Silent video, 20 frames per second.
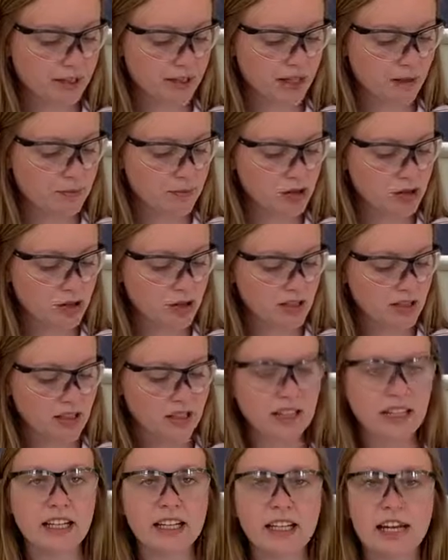And I'm just
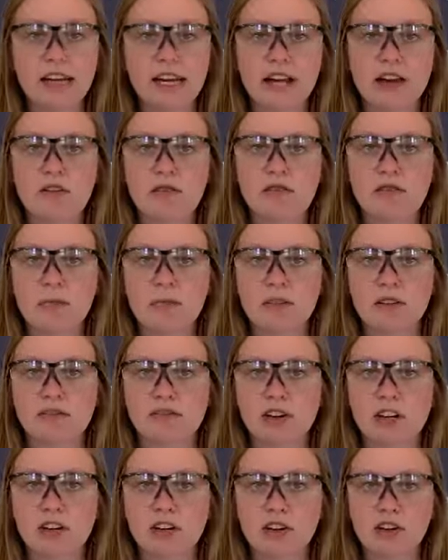cleaning it out from the
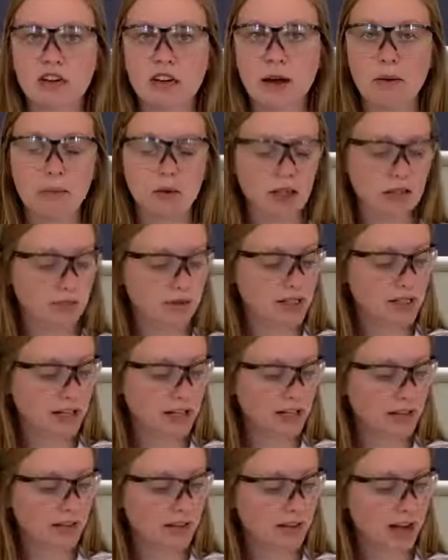vinegar that we used
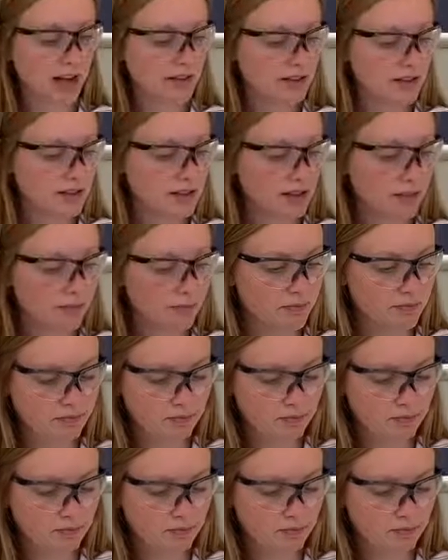in it the last time.